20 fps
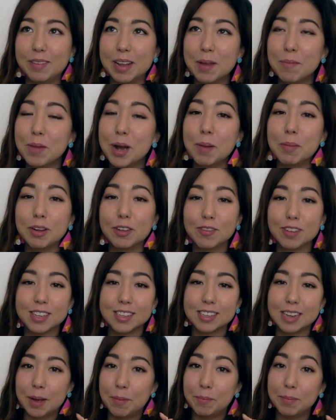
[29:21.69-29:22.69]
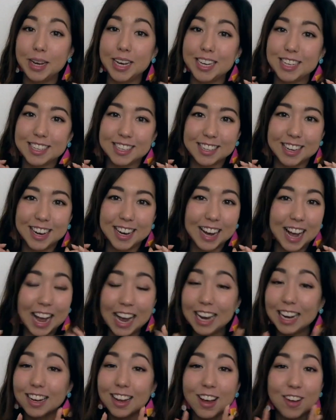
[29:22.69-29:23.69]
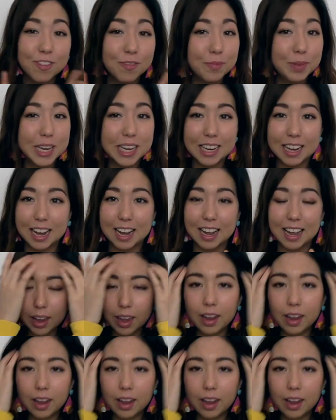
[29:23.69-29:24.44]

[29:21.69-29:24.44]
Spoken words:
That moment was amazing. I love Peanut.